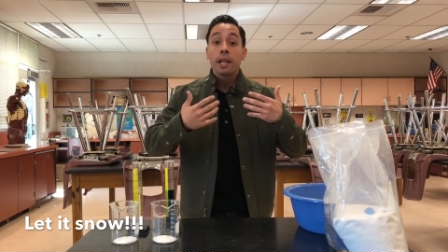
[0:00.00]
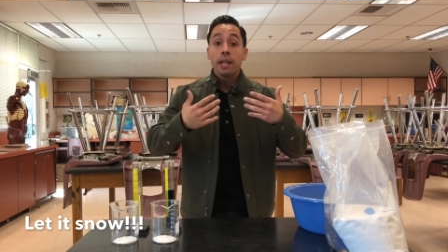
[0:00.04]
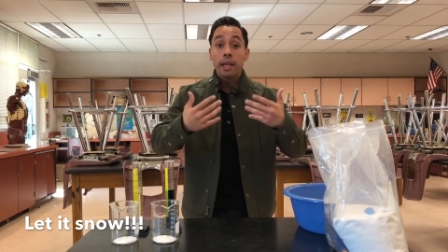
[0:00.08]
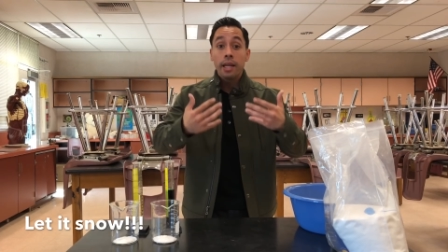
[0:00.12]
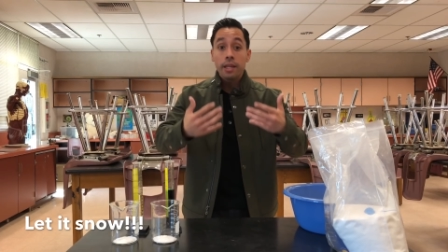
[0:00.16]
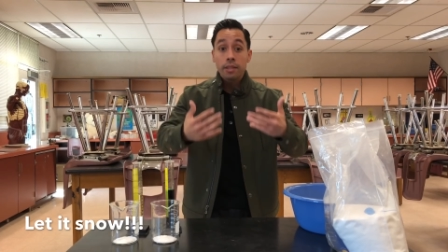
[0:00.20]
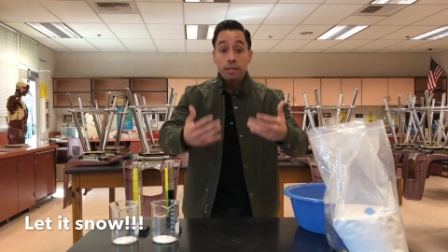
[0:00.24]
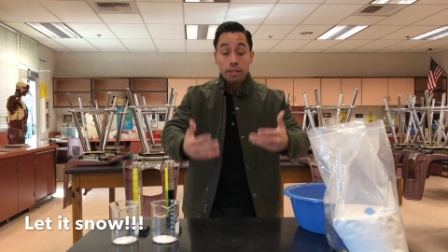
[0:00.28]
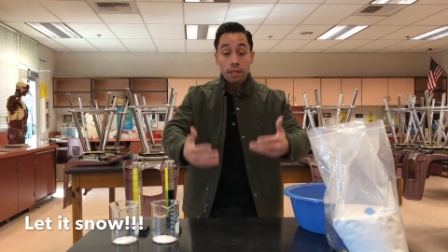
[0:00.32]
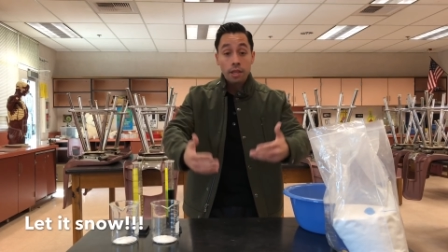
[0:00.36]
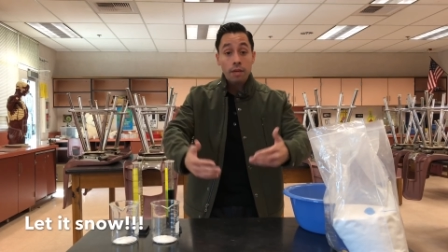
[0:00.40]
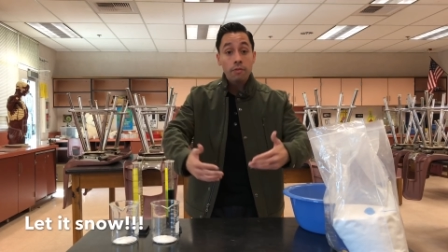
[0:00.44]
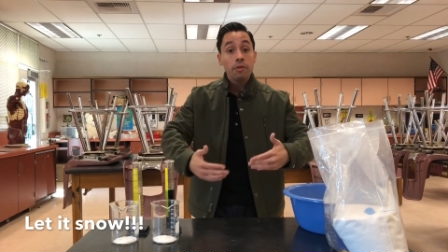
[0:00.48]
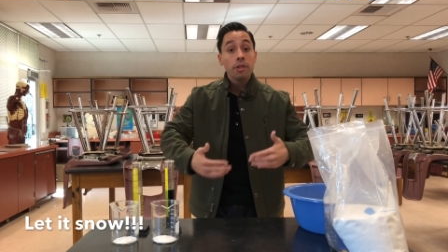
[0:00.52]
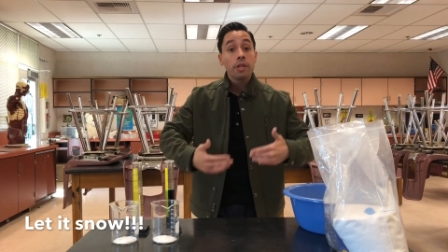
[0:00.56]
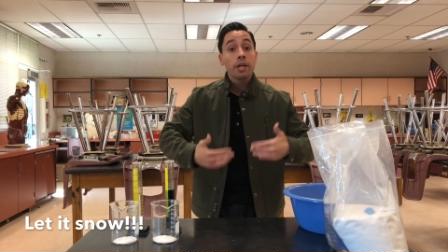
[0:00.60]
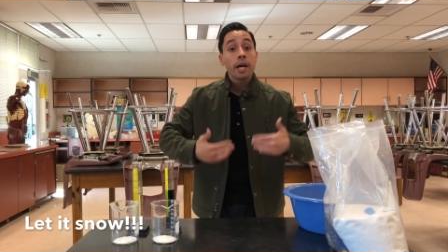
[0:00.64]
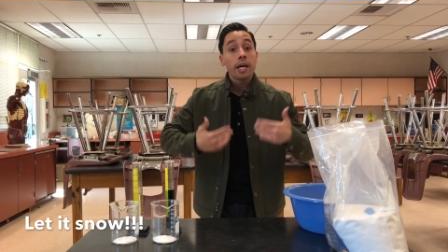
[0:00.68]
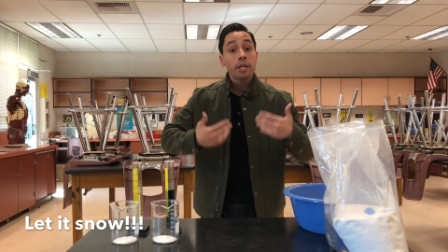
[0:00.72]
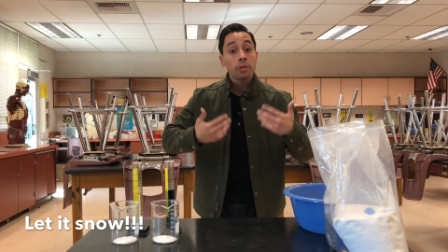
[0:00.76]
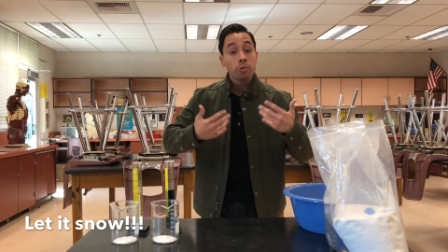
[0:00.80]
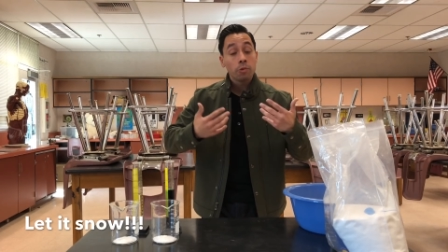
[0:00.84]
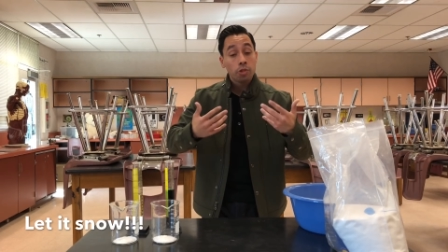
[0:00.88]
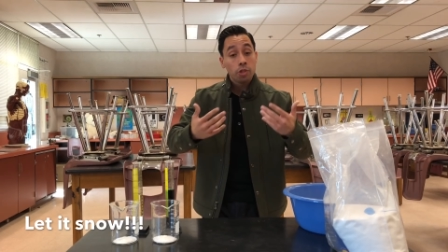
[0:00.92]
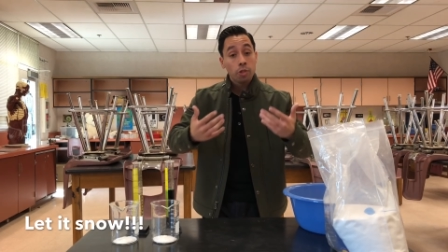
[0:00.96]
let's give you
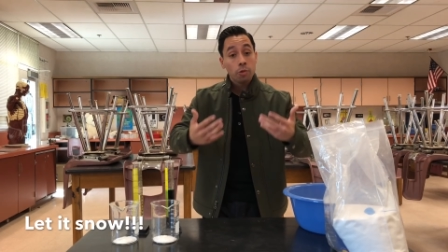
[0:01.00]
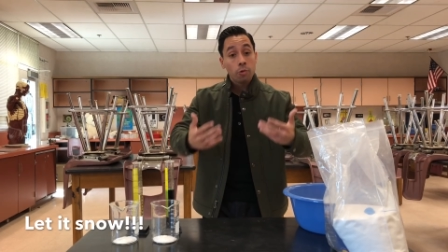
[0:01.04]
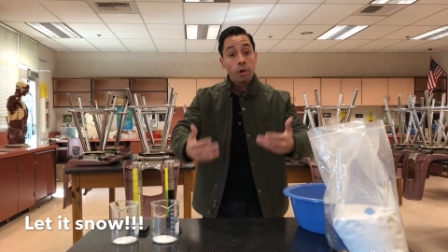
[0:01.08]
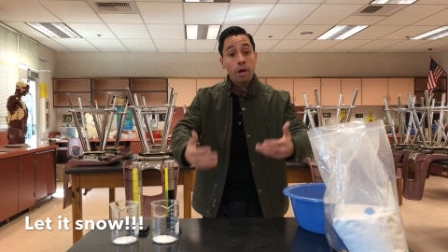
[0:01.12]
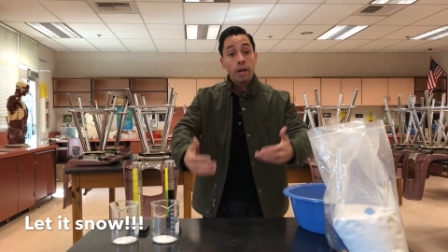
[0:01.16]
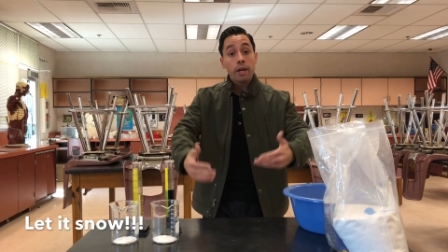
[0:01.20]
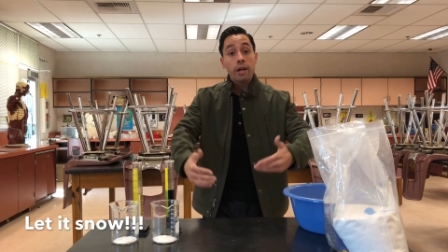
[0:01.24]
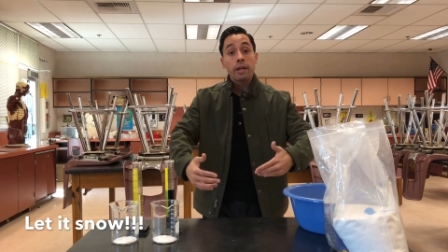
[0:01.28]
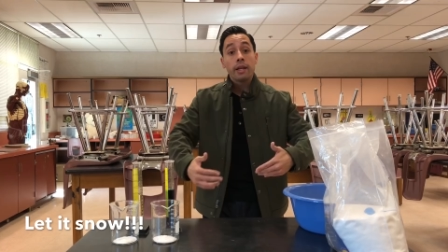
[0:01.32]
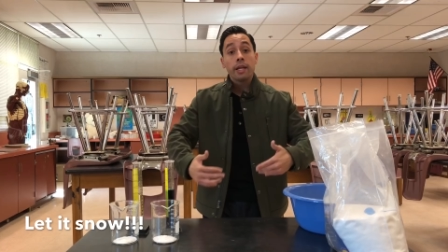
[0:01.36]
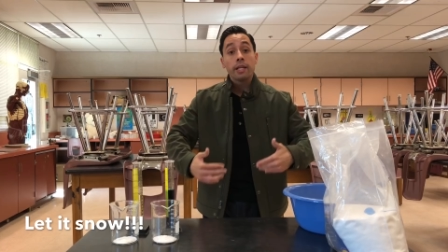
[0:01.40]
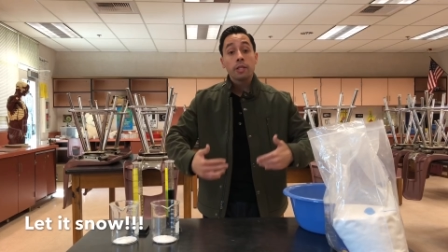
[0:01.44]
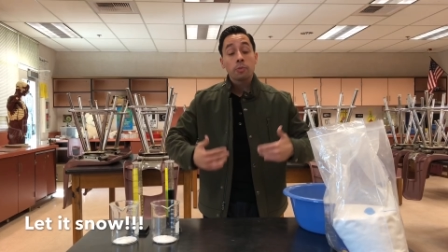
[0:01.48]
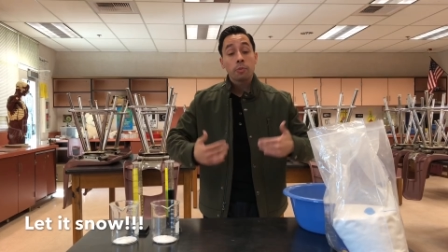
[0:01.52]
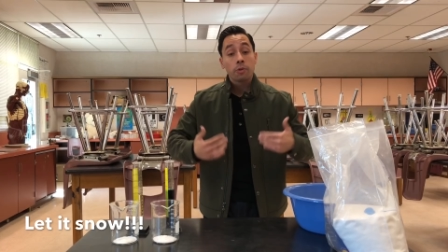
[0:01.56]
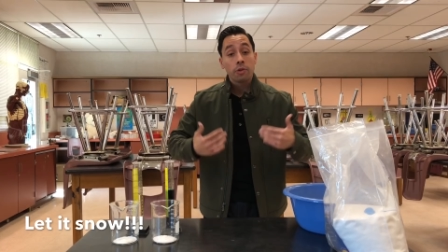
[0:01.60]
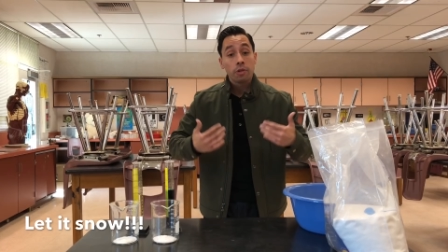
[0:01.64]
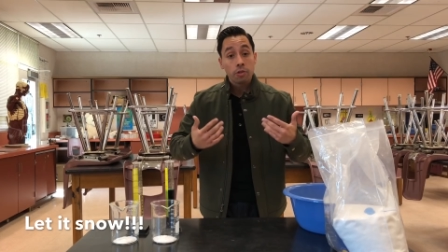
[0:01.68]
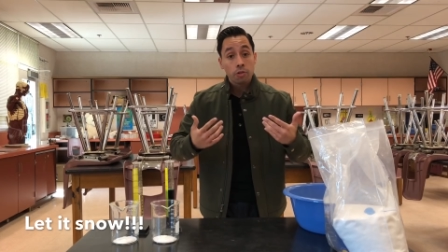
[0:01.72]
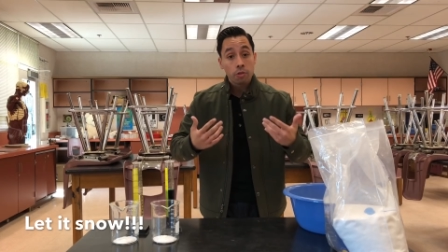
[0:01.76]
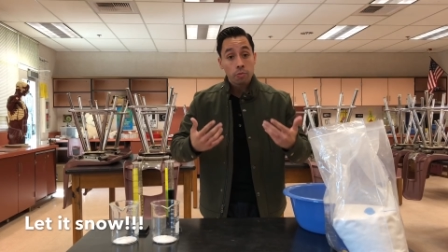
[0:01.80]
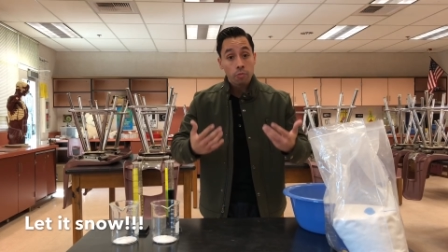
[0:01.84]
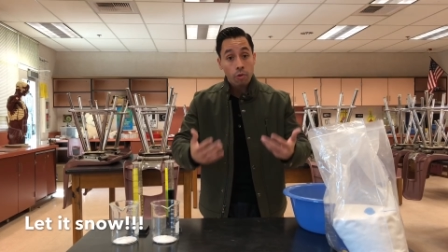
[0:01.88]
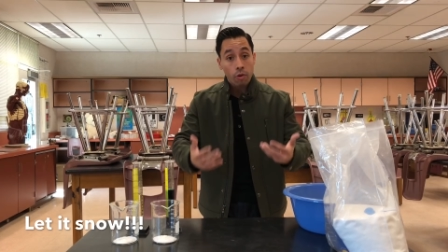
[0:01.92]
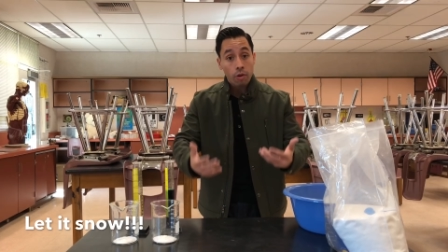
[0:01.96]
guys what you want and let's
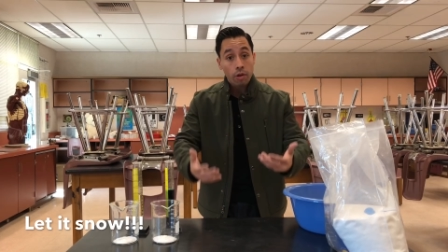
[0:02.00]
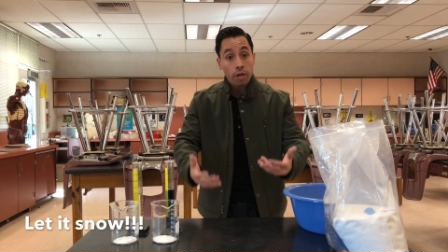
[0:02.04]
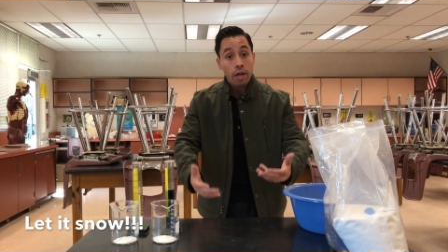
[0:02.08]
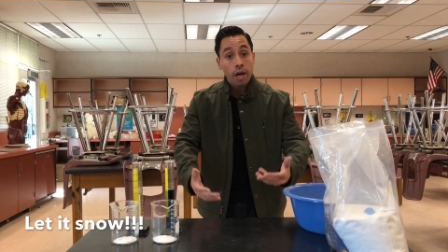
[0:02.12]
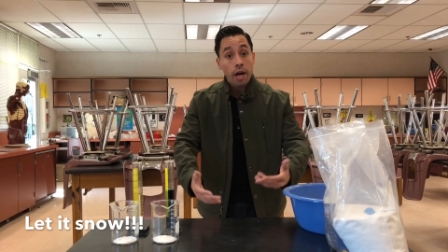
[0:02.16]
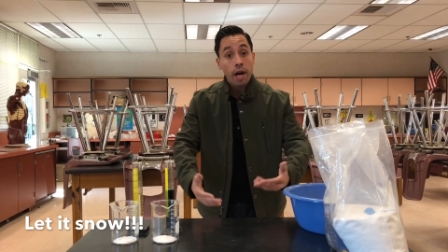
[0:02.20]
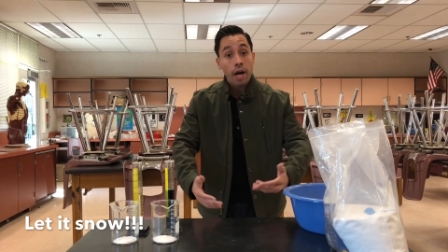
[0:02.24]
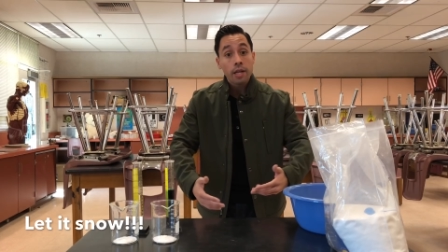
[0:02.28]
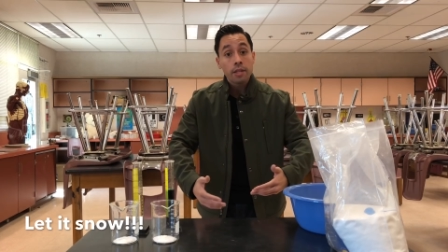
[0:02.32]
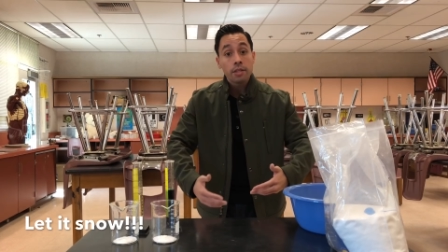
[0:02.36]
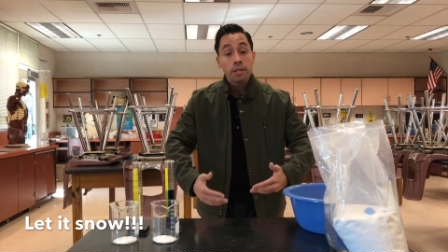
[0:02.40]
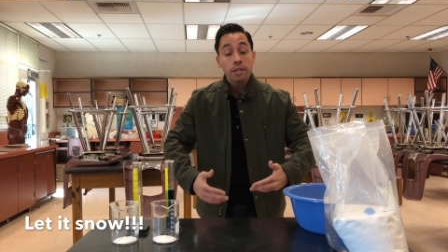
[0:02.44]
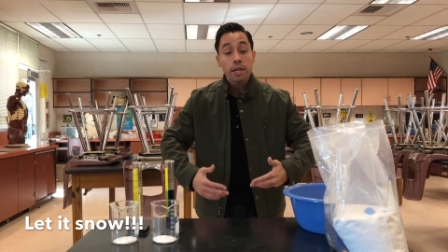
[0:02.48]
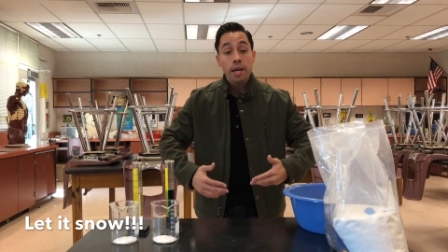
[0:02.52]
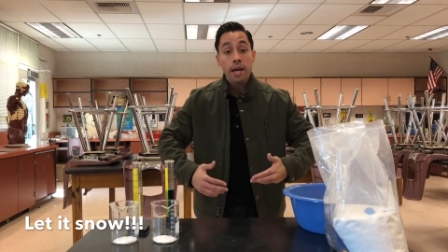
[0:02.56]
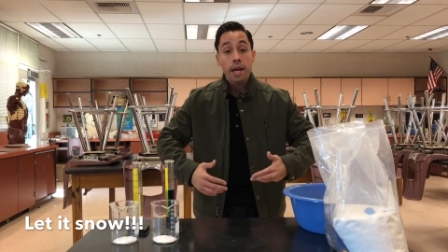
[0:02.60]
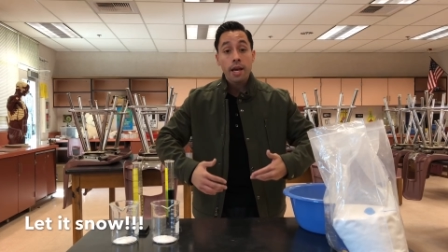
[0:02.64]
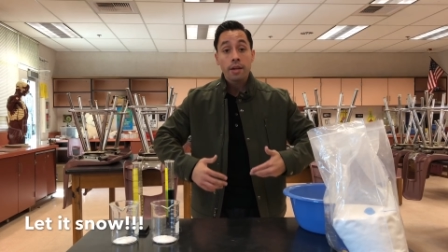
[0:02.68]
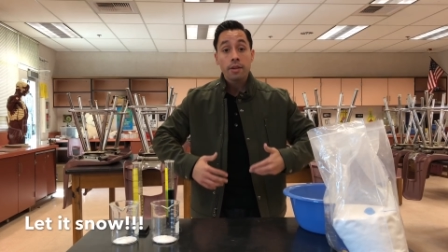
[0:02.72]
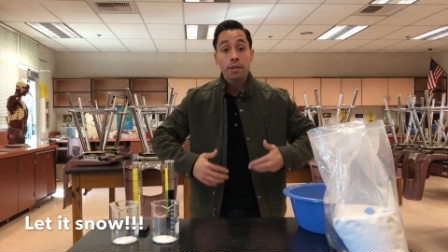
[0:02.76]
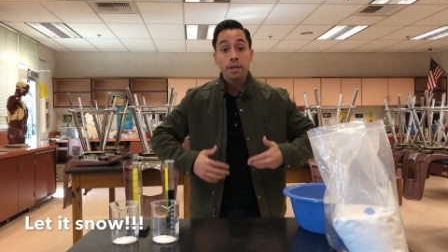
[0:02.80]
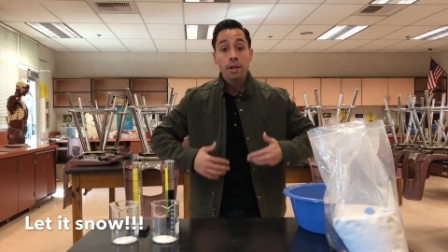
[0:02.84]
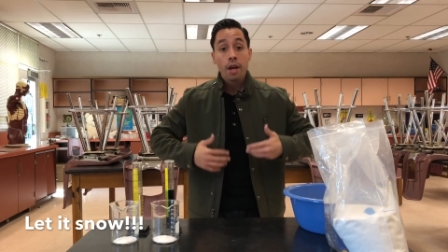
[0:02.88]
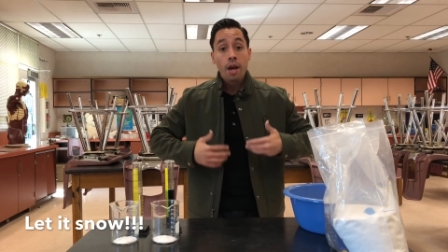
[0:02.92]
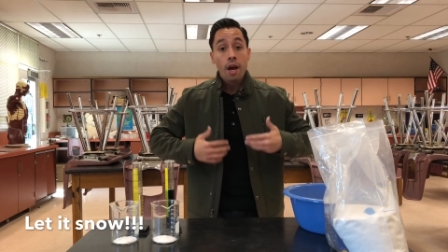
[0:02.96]
produce more
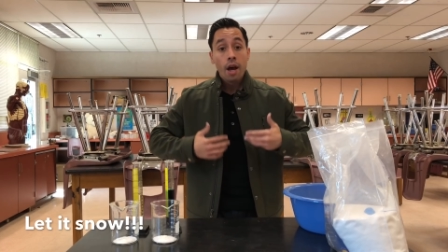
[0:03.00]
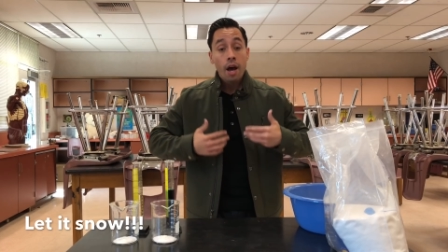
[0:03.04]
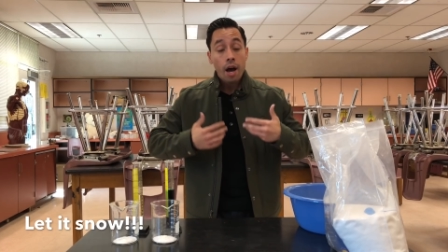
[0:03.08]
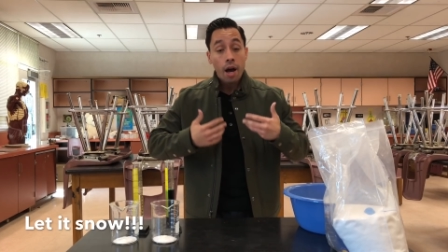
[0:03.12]
content,